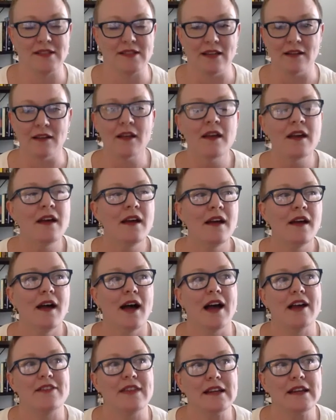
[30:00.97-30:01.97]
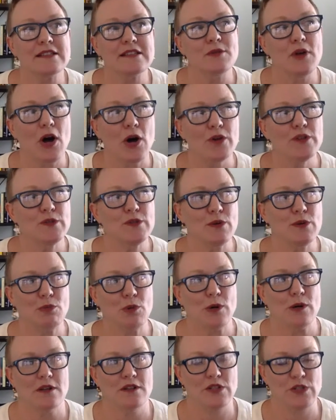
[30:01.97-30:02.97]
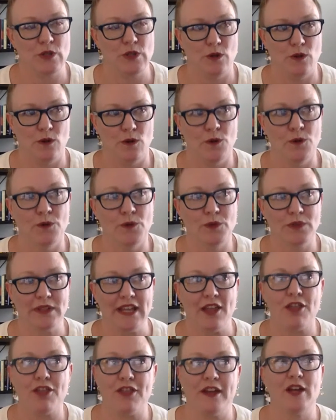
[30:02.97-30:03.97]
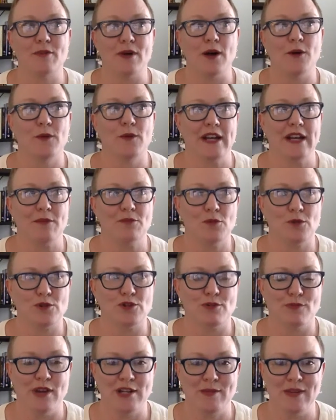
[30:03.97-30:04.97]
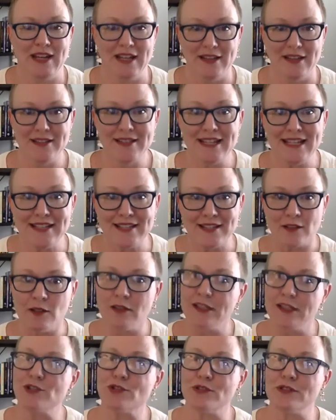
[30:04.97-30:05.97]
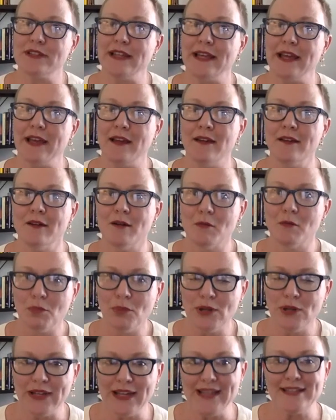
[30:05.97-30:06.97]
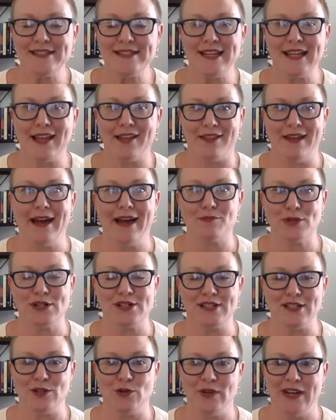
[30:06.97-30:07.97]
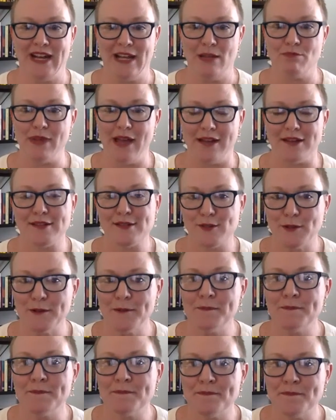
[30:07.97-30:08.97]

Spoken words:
And I think it's also important to really think about what a portrait monument is. It is literally placing that person on a pedestal.